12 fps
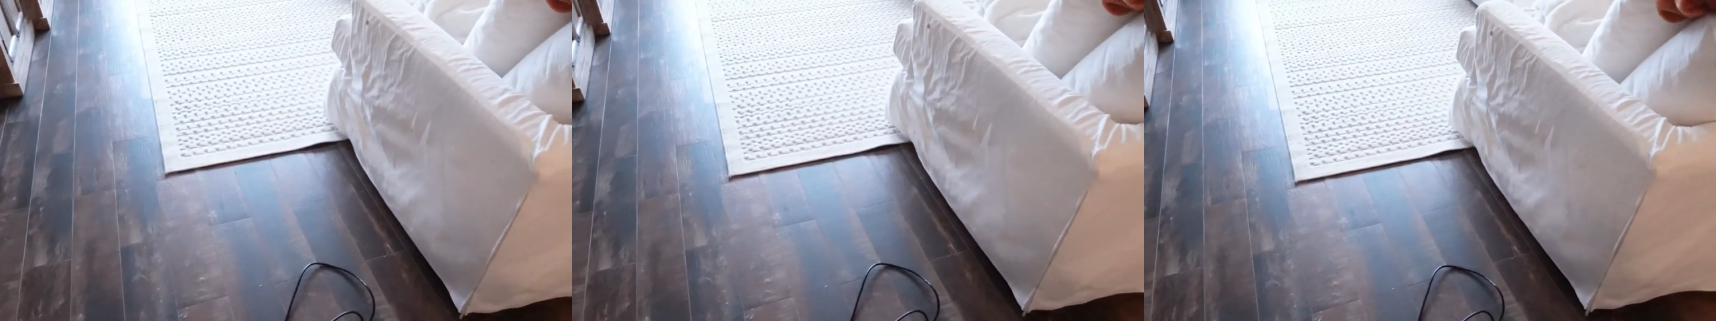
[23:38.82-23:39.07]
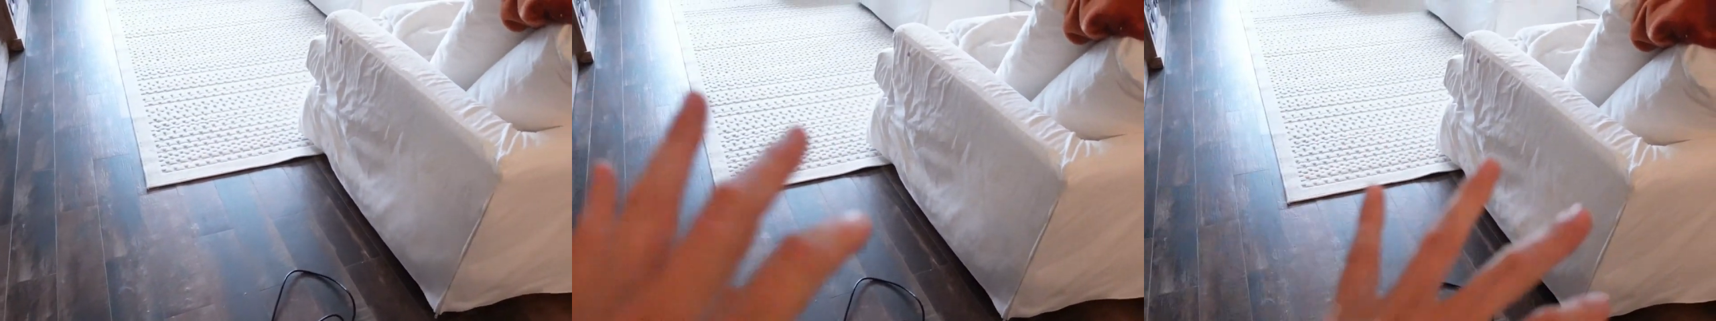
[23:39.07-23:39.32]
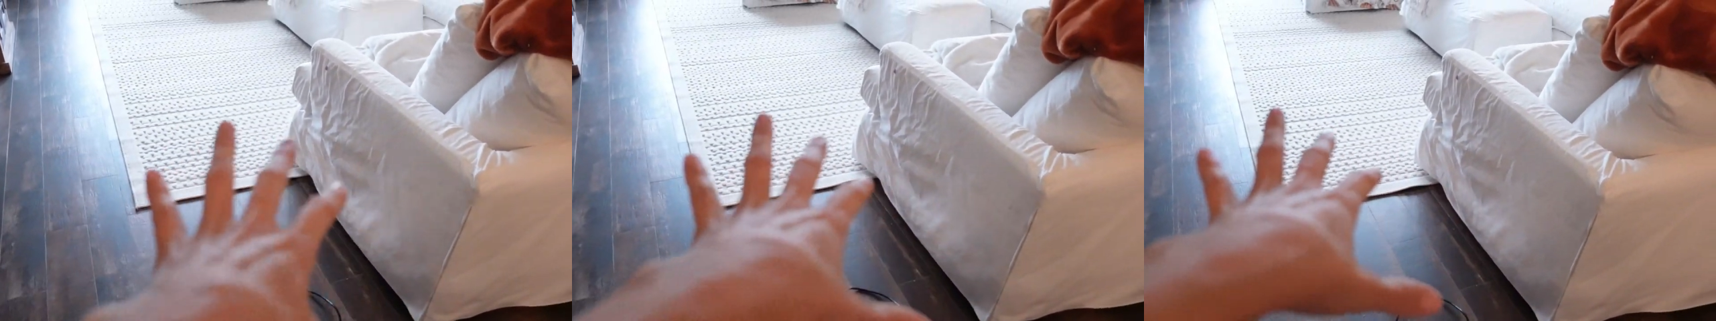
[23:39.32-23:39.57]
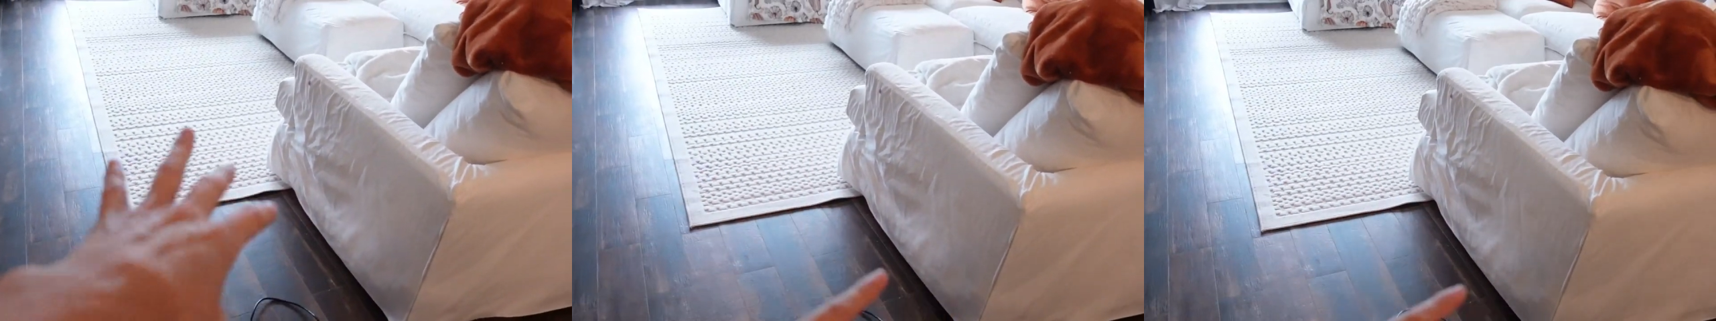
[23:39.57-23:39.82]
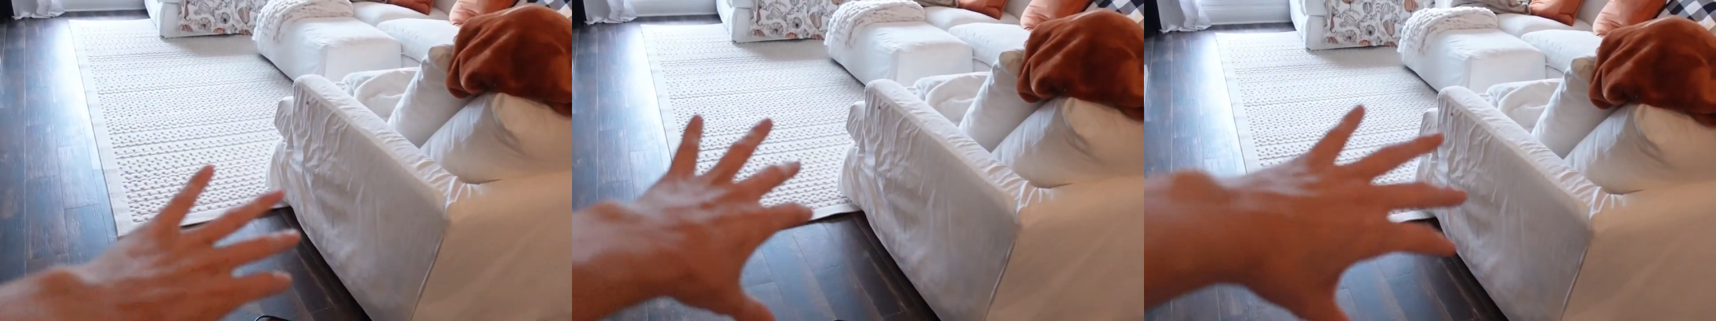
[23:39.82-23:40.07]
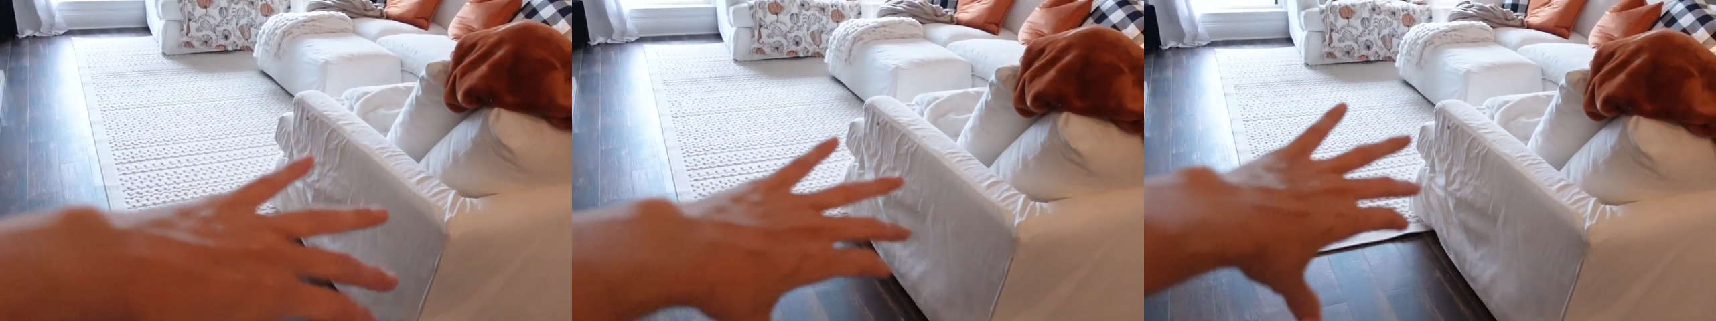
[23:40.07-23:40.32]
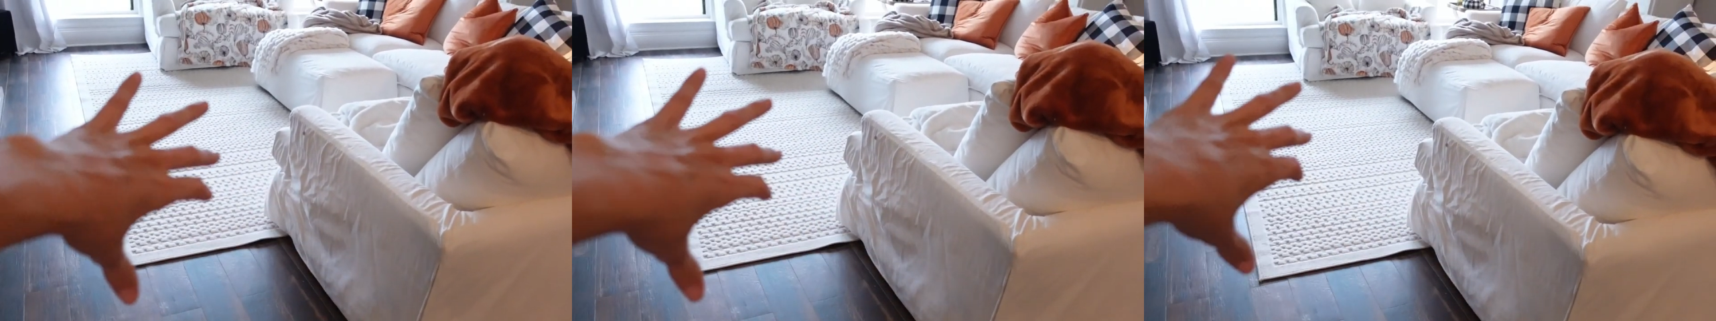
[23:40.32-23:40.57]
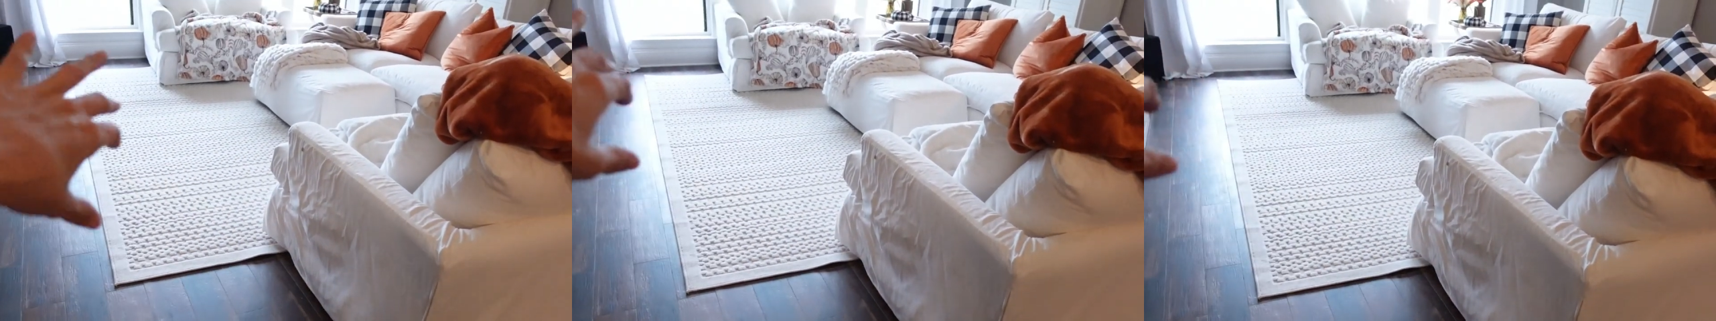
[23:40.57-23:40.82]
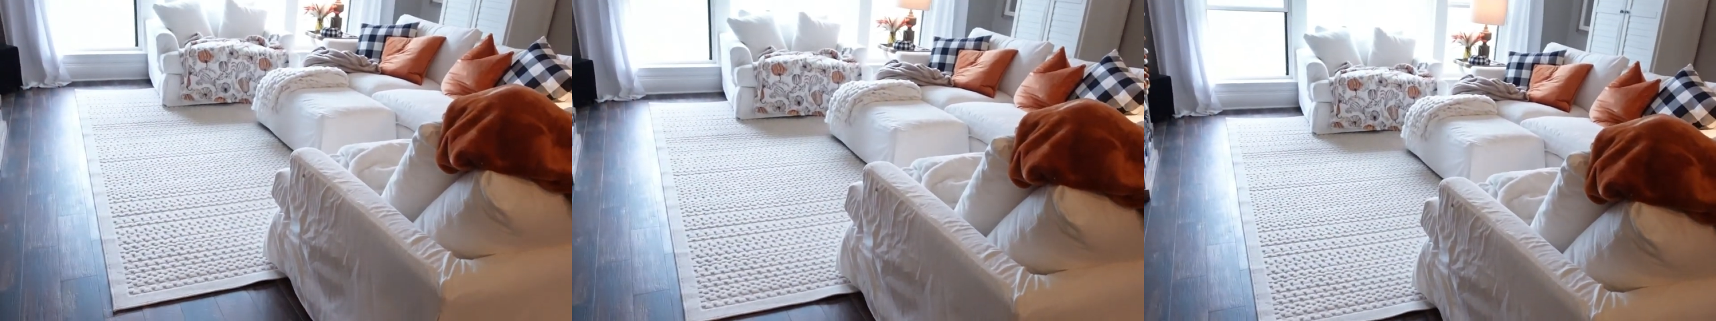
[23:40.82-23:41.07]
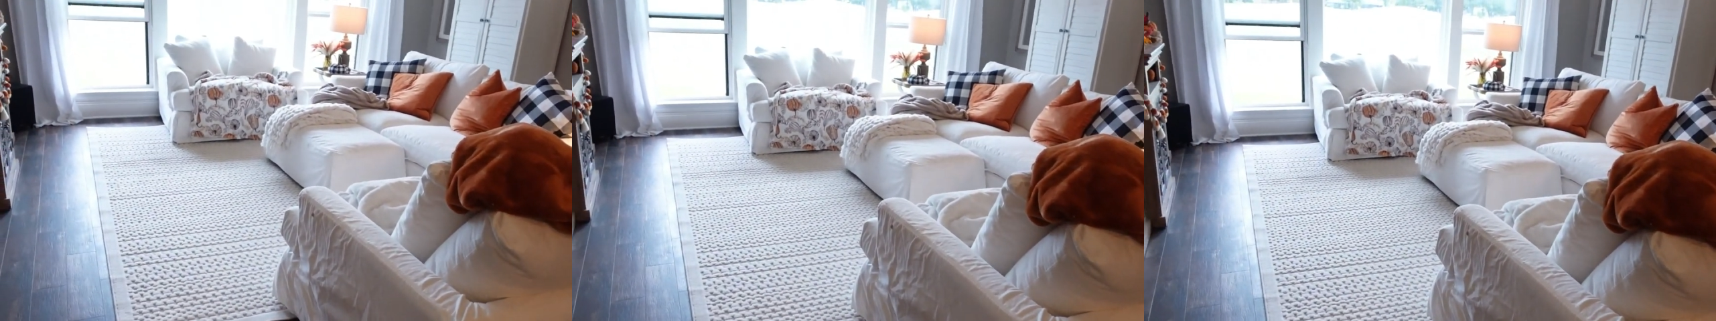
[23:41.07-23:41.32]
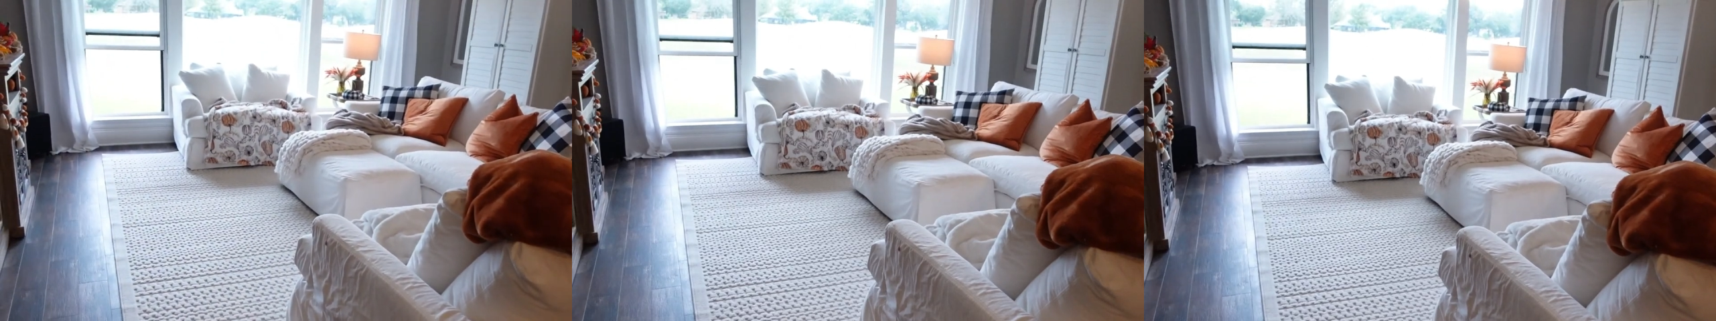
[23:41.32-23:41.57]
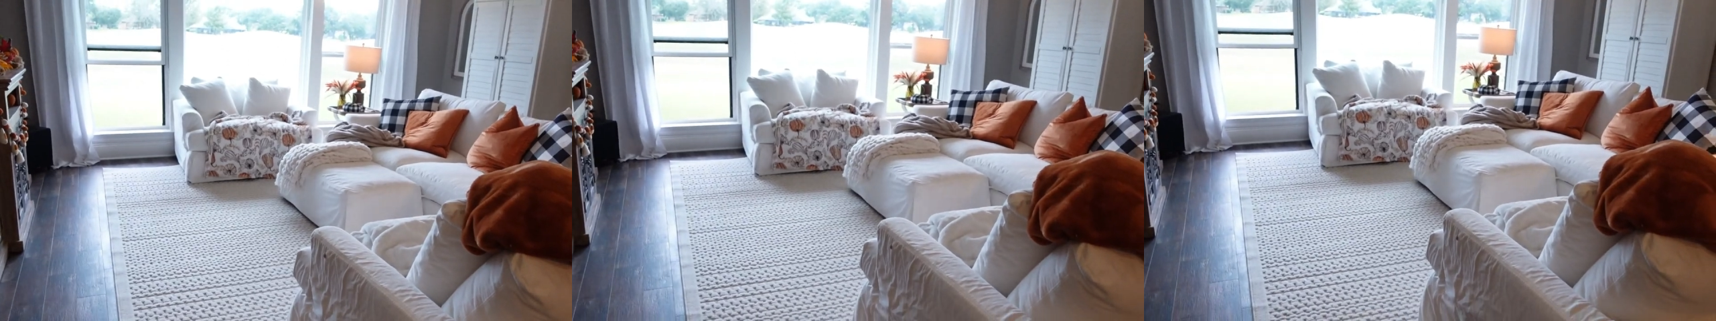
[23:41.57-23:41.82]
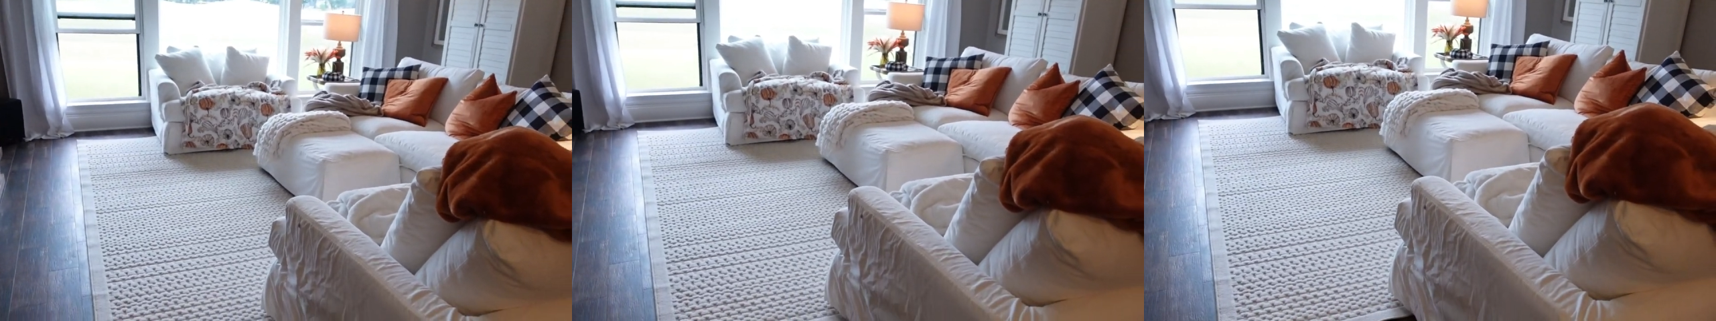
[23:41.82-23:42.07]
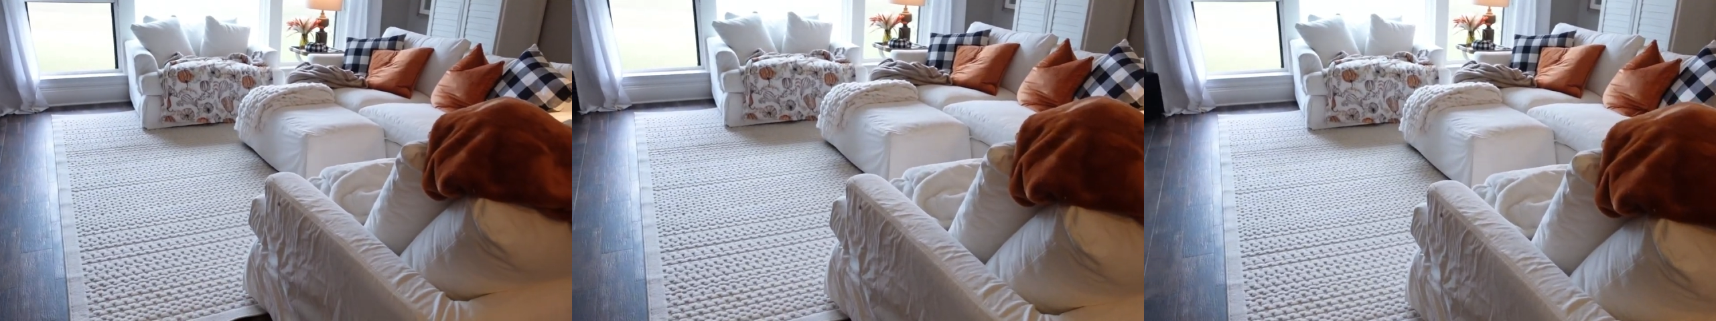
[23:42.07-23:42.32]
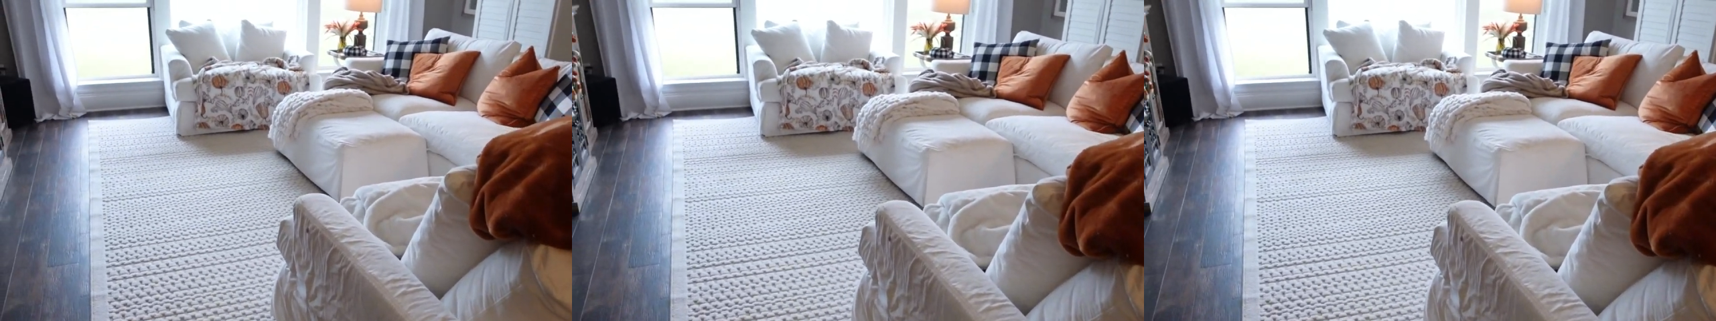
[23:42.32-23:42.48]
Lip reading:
No face is visible, so there are no lips to read.